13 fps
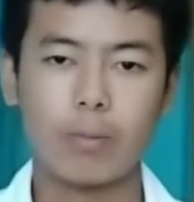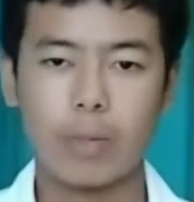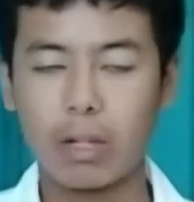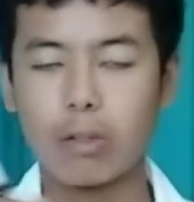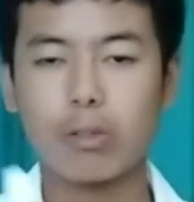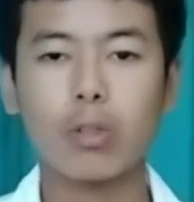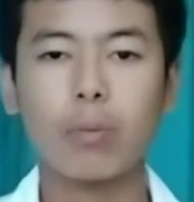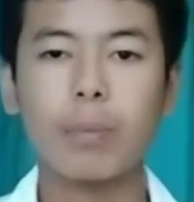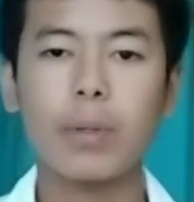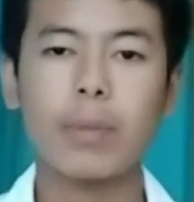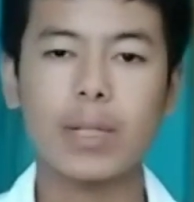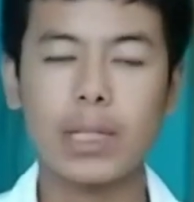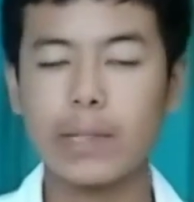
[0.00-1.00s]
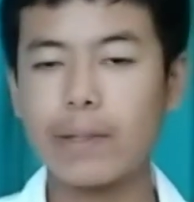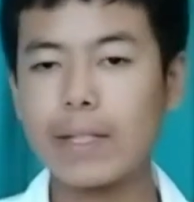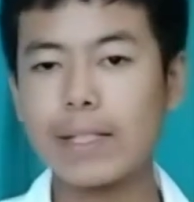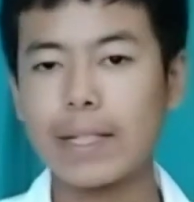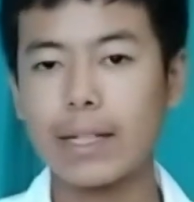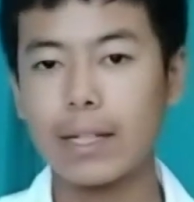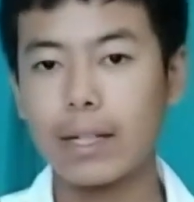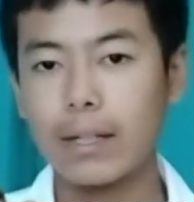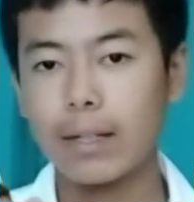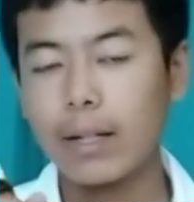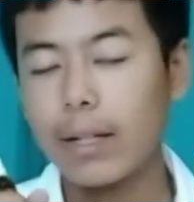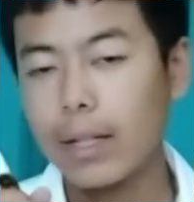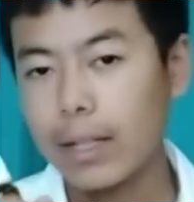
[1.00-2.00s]
microscopy materials
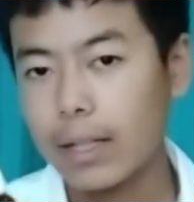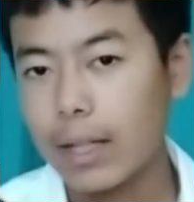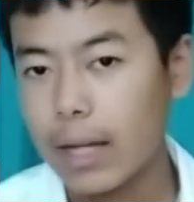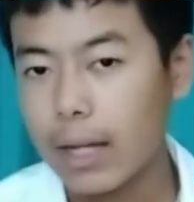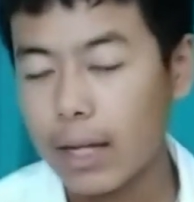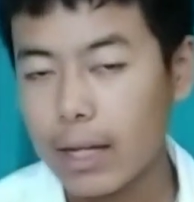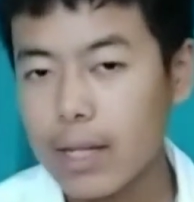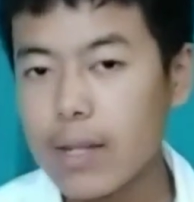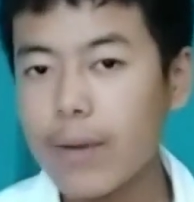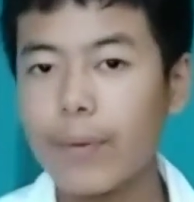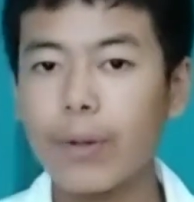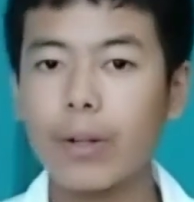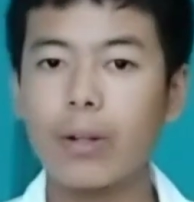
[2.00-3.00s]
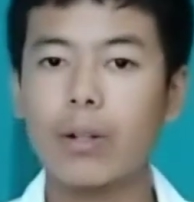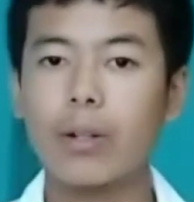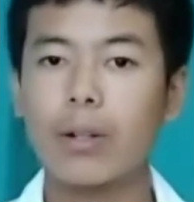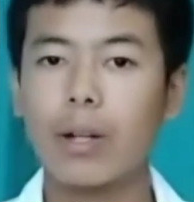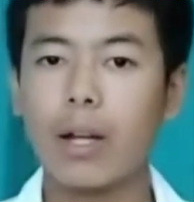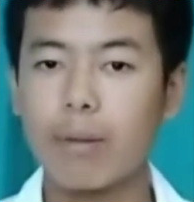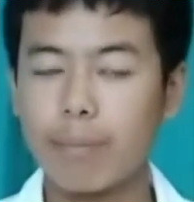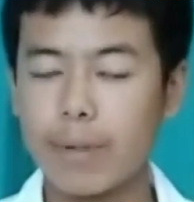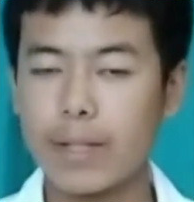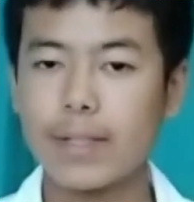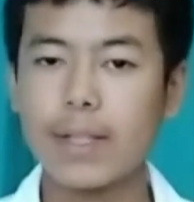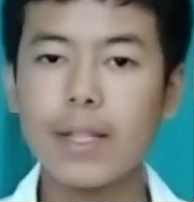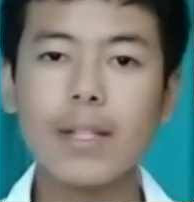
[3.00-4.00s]
are in high or are
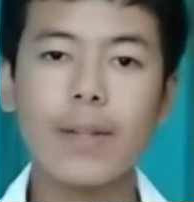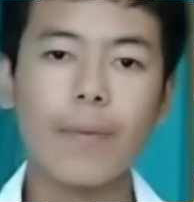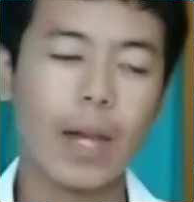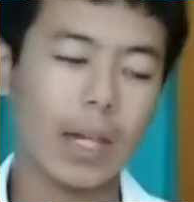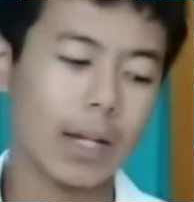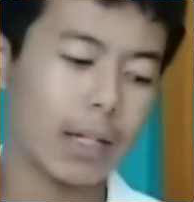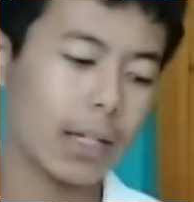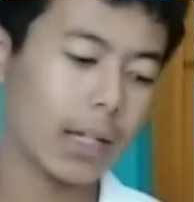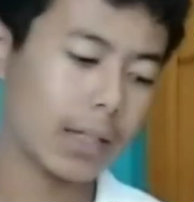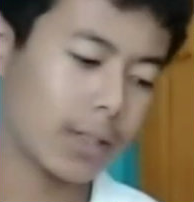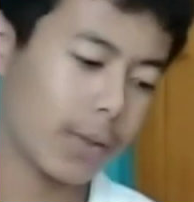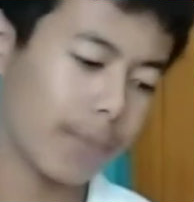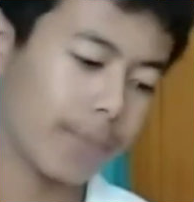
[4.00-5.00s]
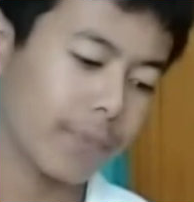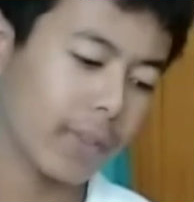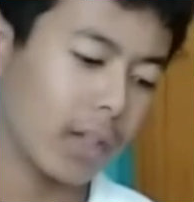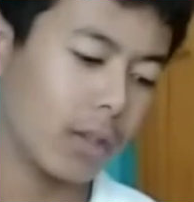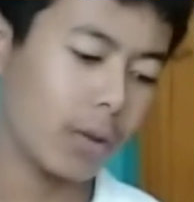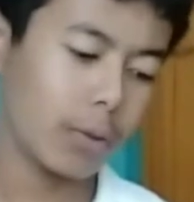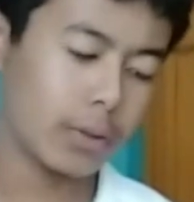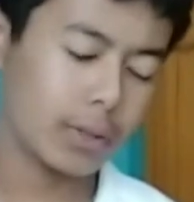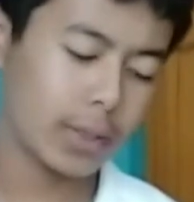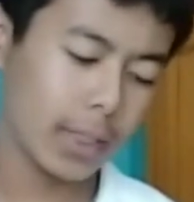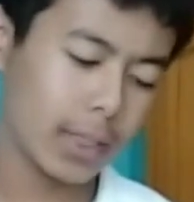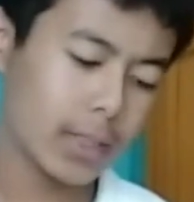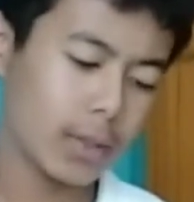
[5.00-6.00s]
present, I collect those
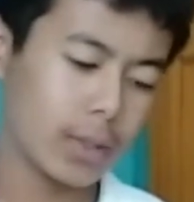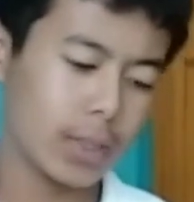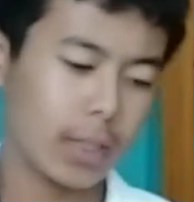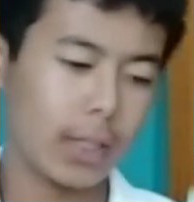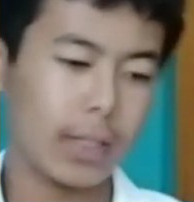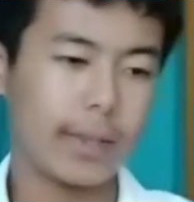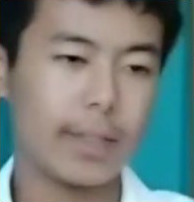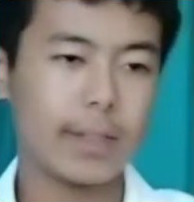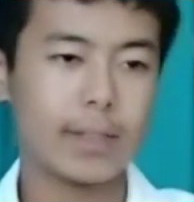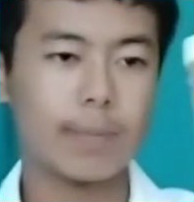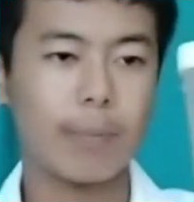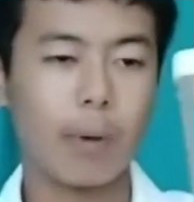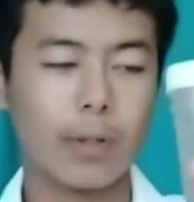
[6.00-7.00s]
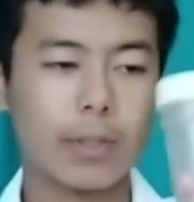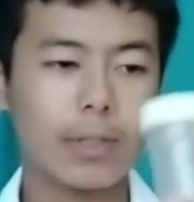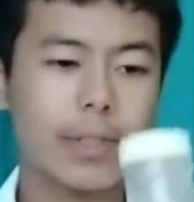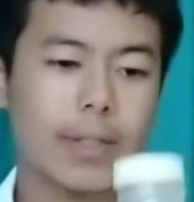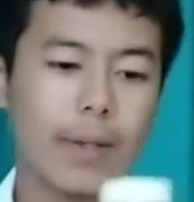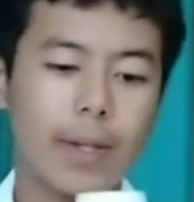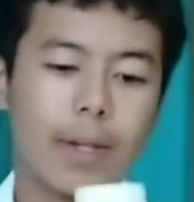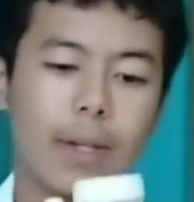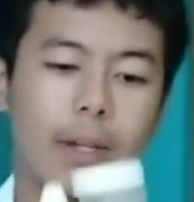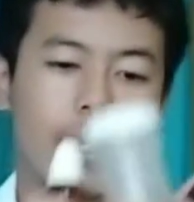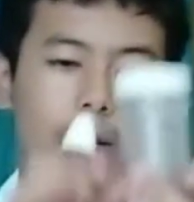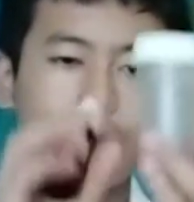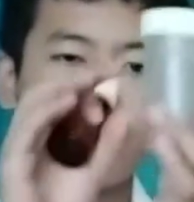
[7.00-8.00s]
things in these bottles.
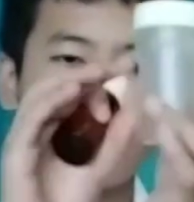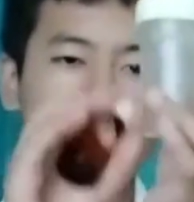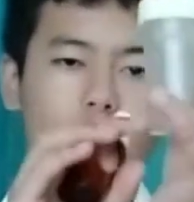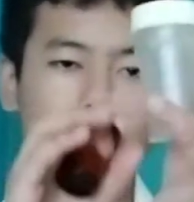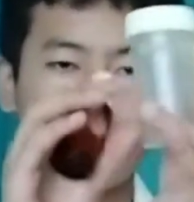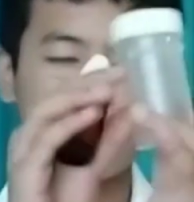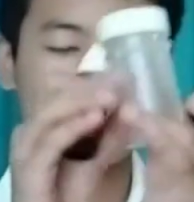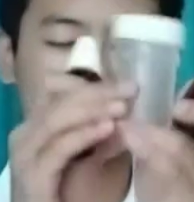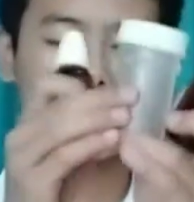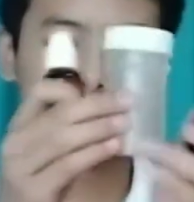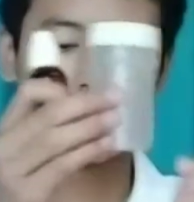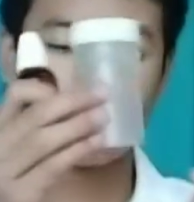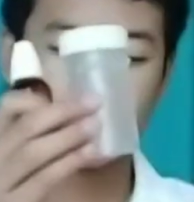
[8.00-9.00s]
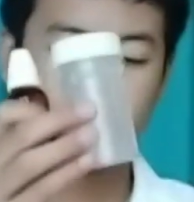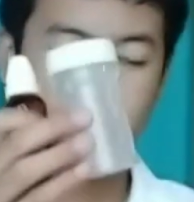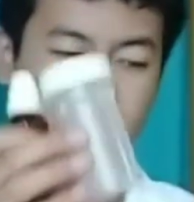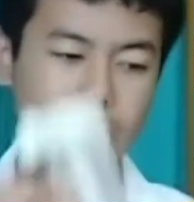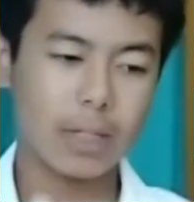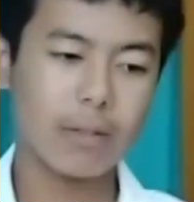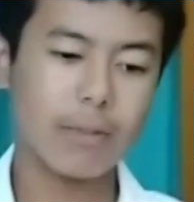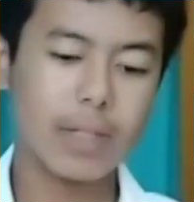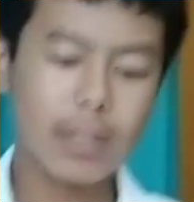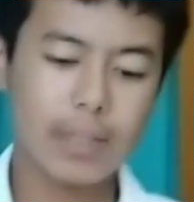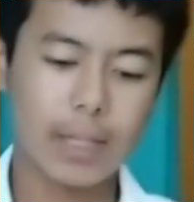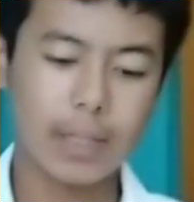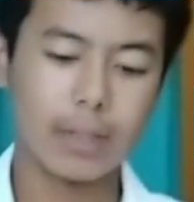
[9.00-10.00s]
This one is for solid
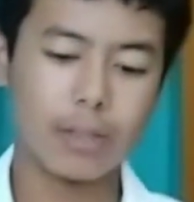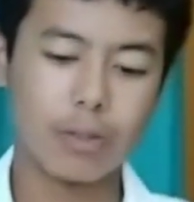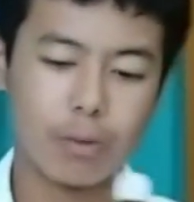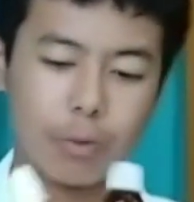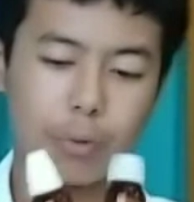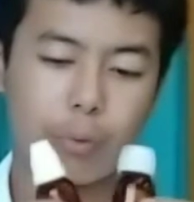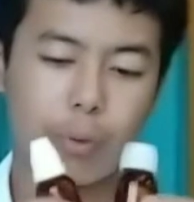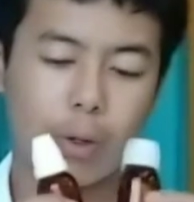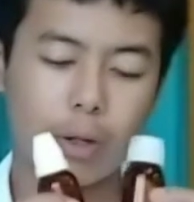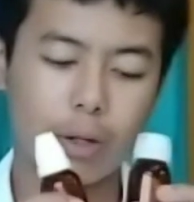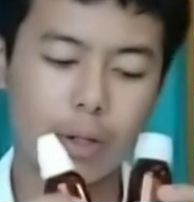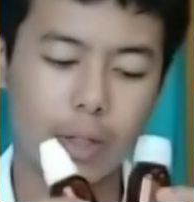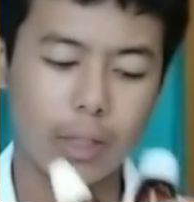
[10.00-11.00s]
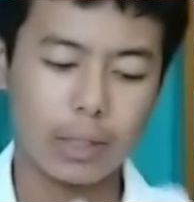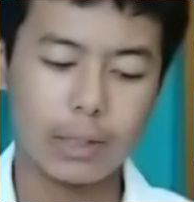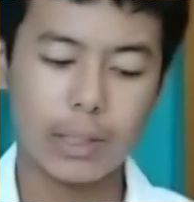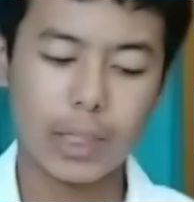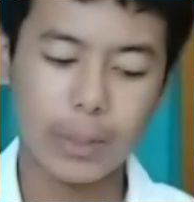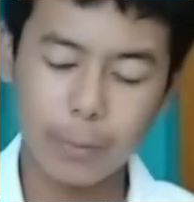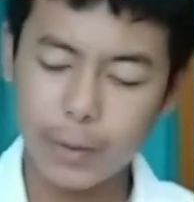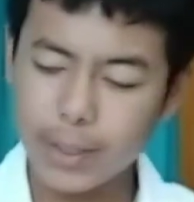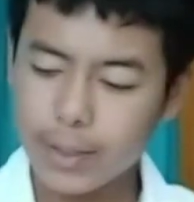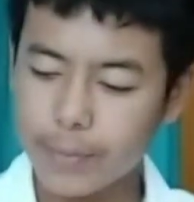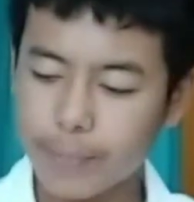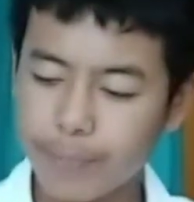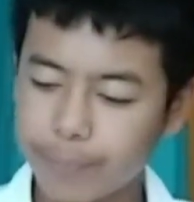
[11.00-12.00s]
materials, and this two for
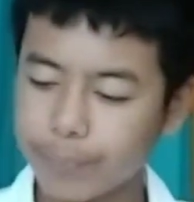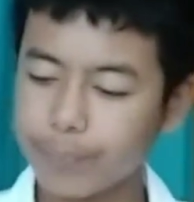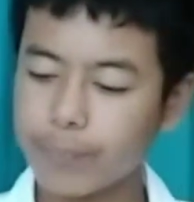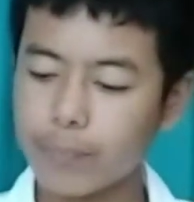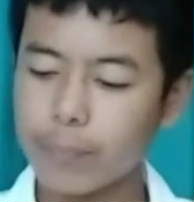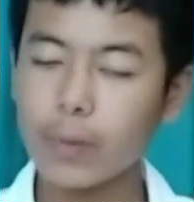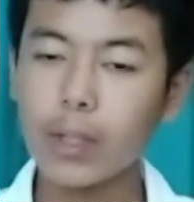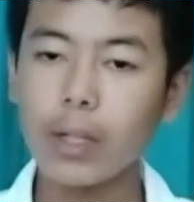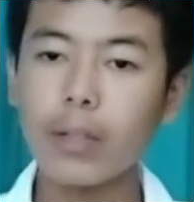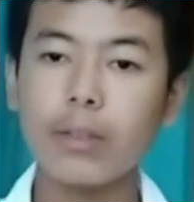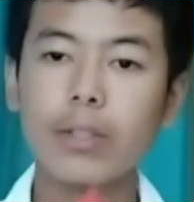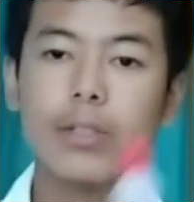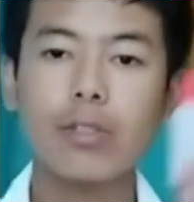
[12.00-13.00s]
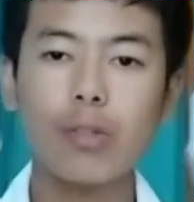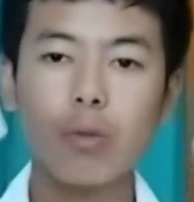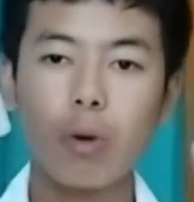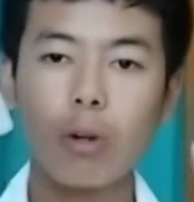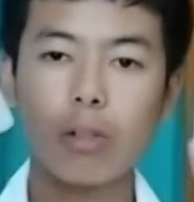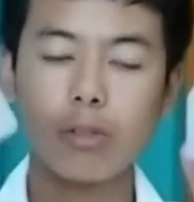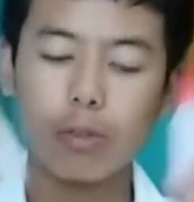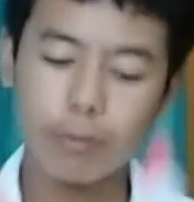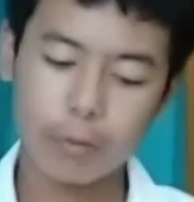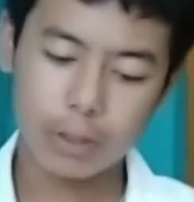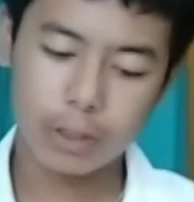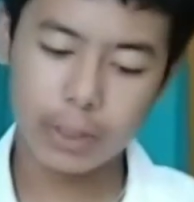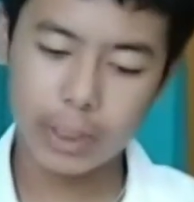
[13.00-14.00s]
liquid, this two also
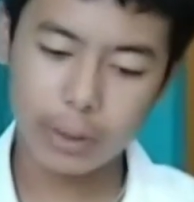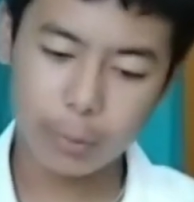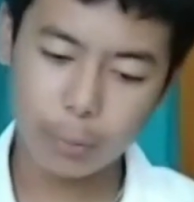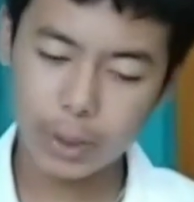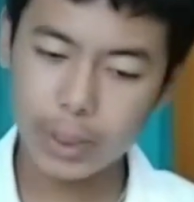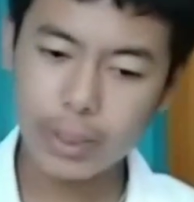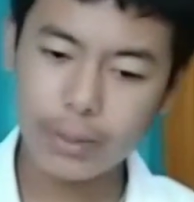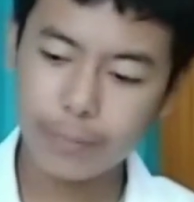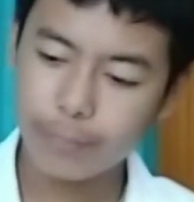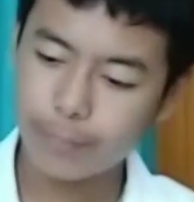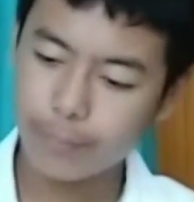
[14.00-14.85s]
for liquid,